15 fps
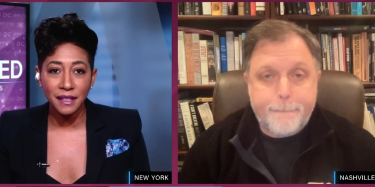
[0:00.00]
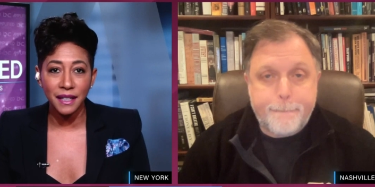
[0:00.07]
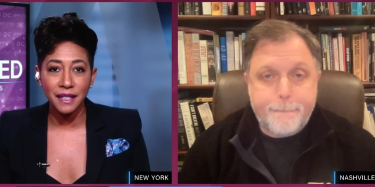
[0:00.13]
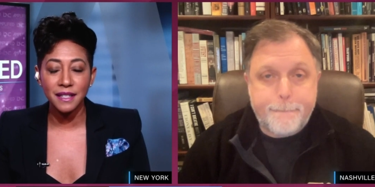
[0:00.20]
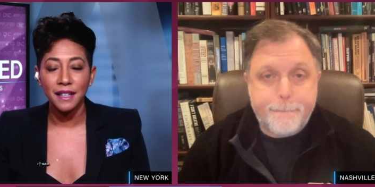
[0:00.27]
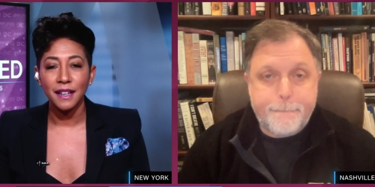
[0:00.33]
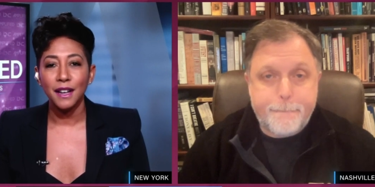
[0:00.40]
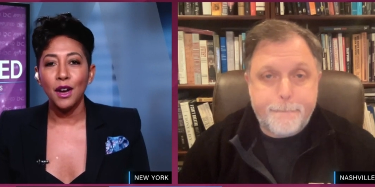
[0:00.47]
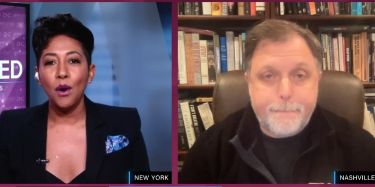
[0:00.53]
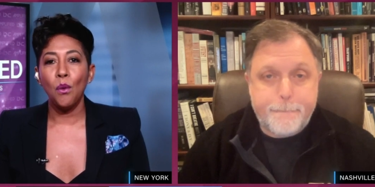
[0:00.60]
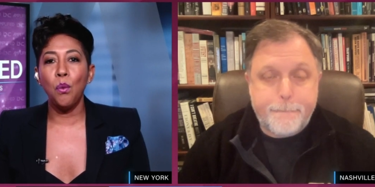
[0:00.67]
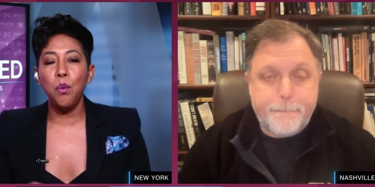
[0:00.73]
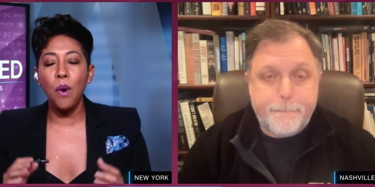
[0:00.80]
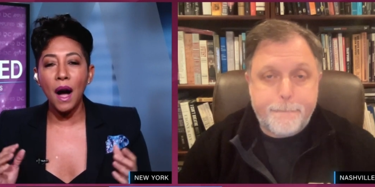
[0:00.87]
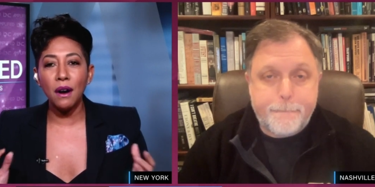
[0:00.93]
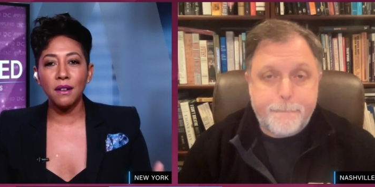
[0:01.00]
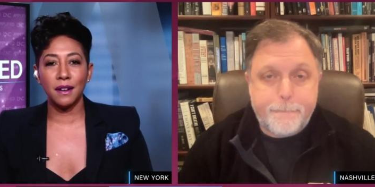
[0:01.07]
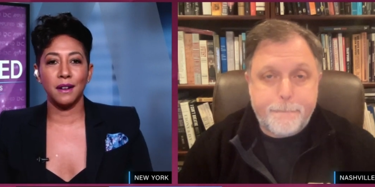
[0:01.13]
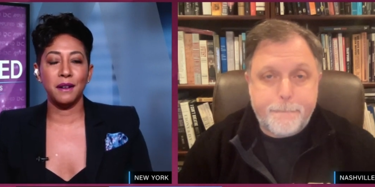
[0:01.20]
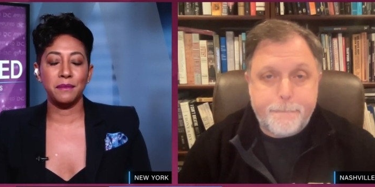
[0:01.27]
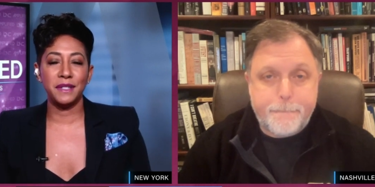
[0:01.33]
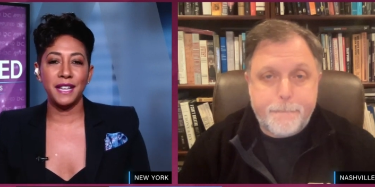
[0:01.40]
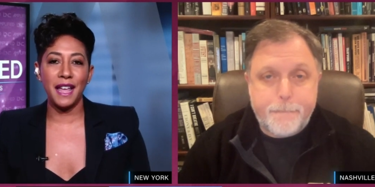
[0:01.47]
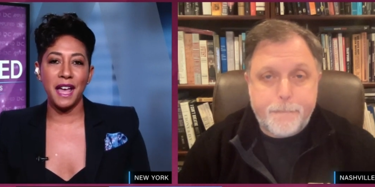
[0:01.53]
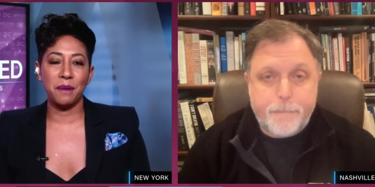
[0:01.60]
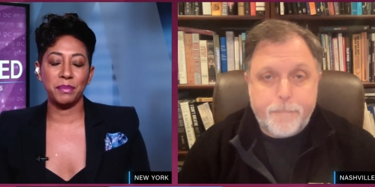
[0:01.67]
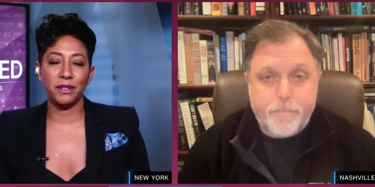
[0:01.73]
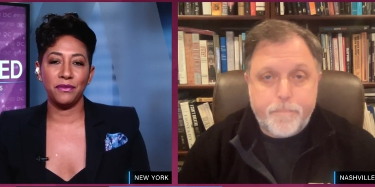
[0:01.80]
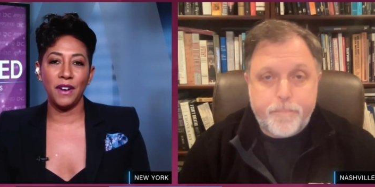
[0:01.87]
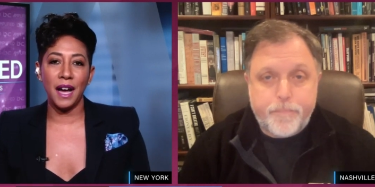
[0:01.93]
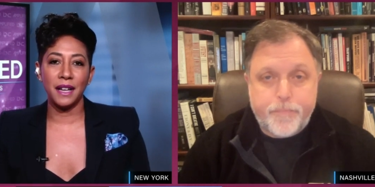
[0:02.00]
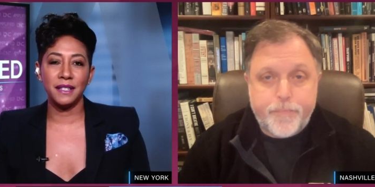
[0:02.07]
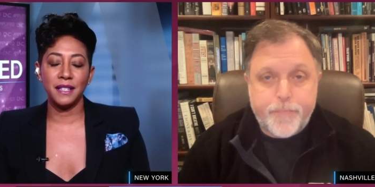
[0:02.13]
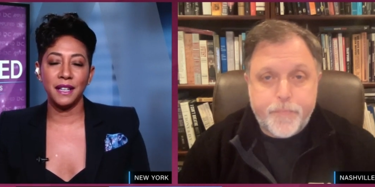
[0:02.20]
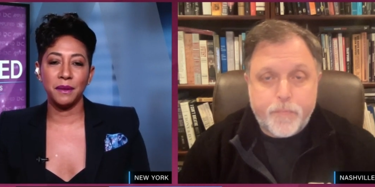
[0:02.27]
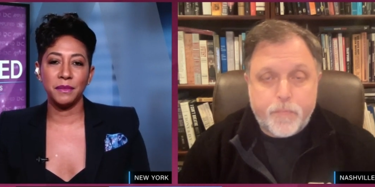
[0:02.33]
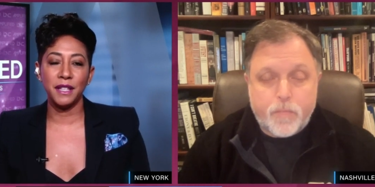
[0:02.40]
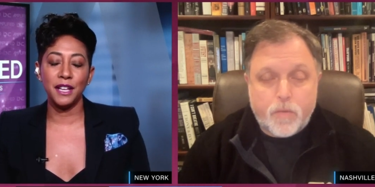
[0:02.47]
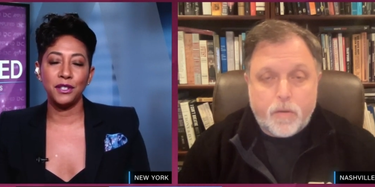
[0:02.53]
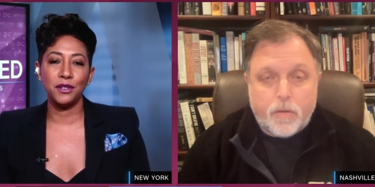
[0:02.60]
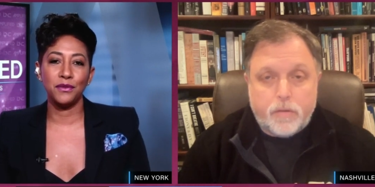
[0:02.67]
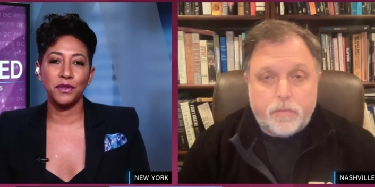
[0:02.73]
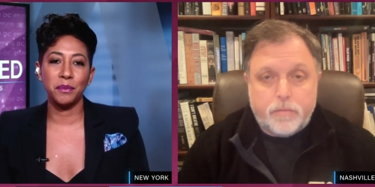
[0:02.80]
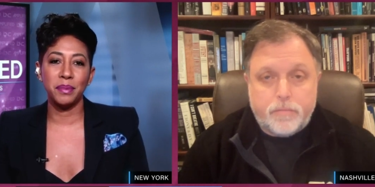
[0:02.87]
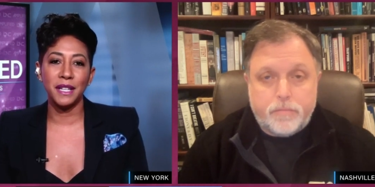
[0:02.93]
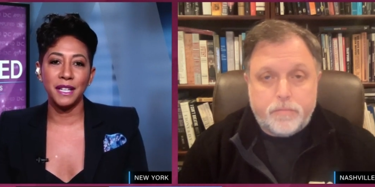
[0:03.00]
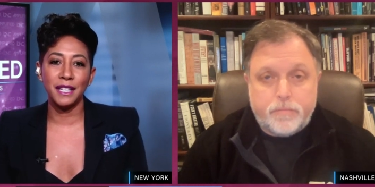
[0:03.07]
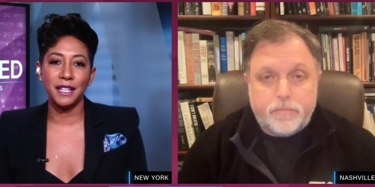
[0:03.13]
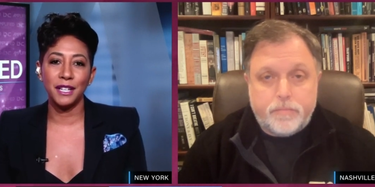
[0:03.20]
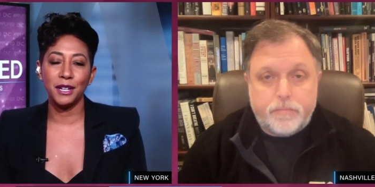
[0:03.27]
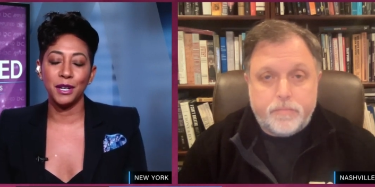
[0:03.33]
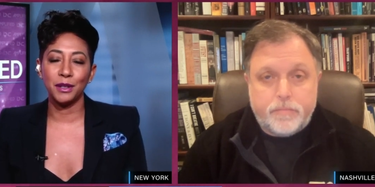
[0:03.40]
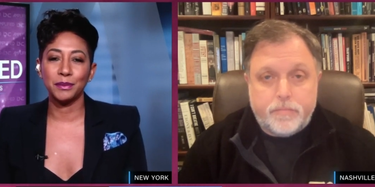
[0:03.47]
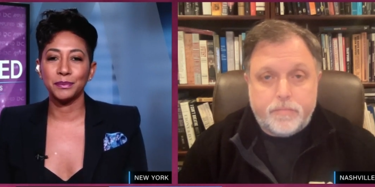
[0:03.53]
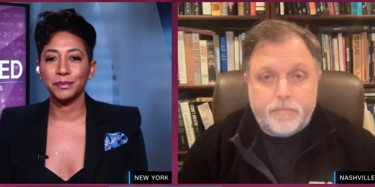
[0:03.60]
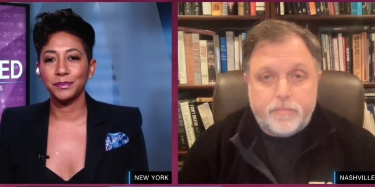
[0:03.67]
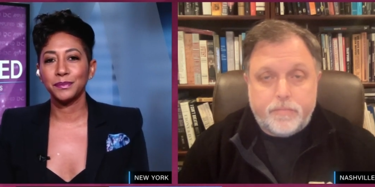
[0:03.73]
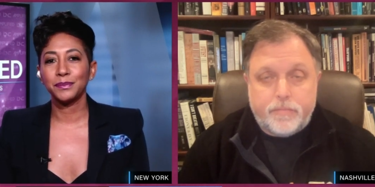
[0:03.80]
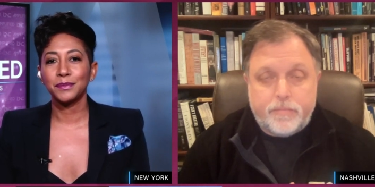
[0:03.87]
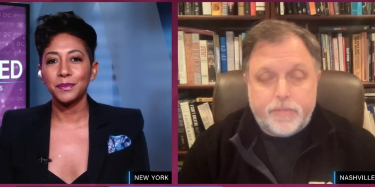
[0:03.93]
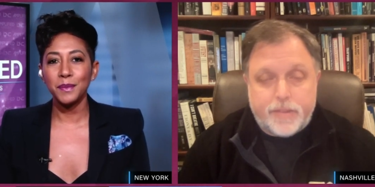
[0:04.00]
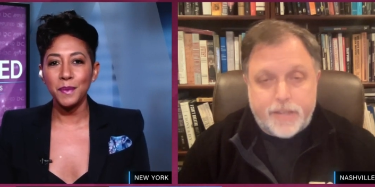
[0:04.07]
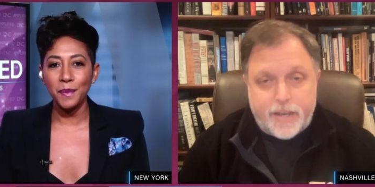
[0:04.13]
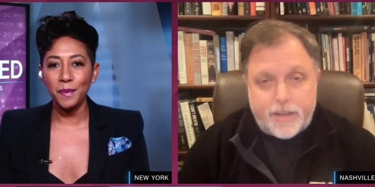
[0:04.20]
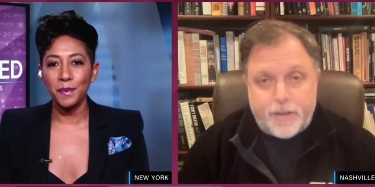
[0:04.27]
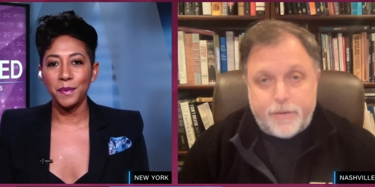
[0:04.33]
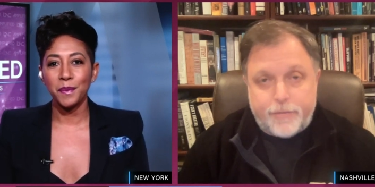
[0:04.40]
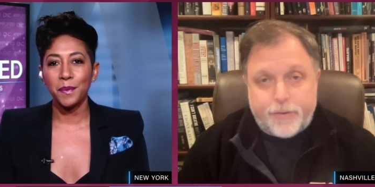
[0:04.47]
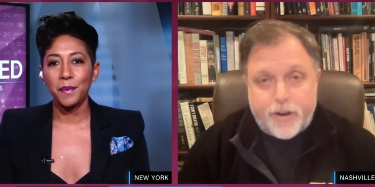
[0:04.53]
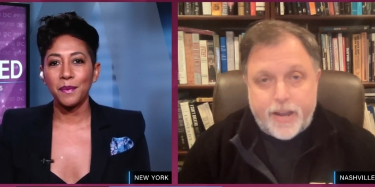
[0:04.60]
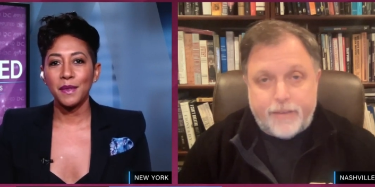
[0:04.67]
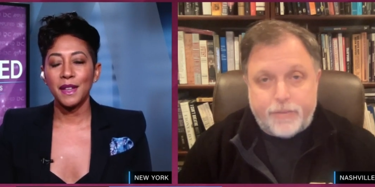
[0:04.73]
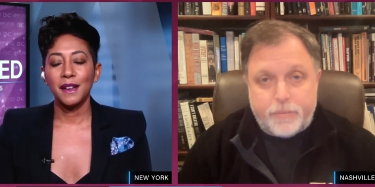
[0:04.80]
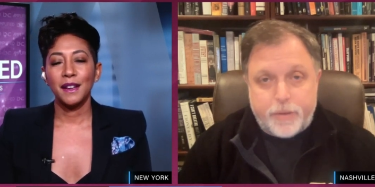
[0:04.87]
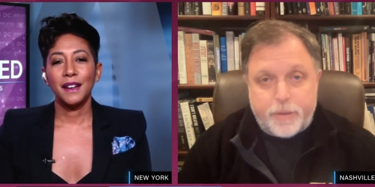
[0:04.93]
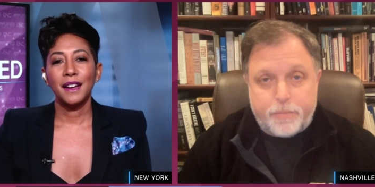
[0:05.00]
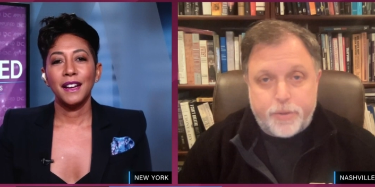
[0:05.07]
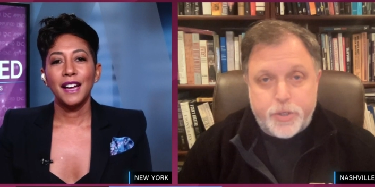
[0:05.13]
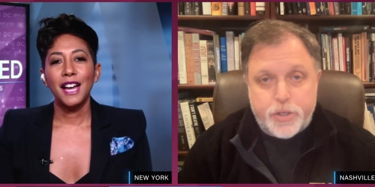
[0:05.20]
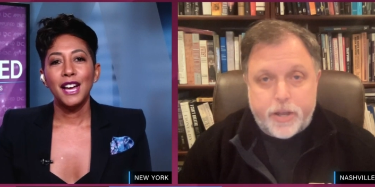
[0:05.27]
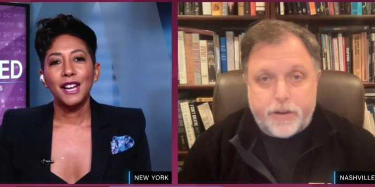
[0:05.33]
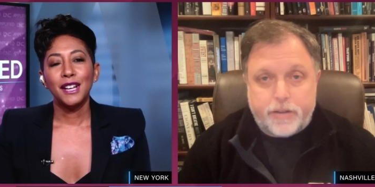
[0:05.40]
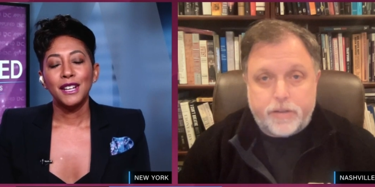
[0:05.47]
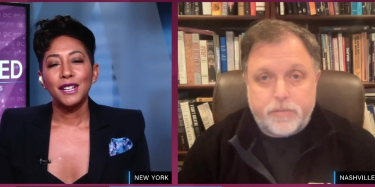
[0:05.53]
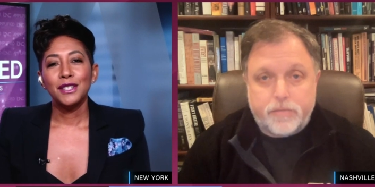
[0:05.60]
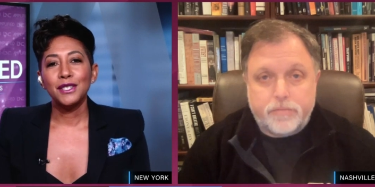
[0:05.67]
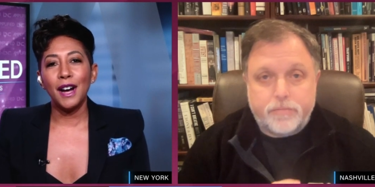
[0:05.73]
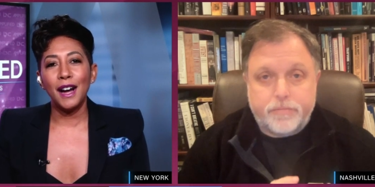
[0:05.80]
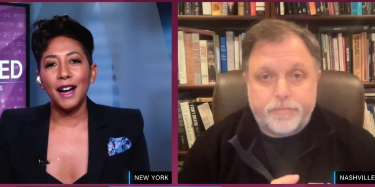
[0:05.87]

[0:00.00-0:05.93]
Speaker 1: it. Welcome to Amplified, Tim. Thank you for being here.
Speaker 2: Thank you for having me. Appreciate it. So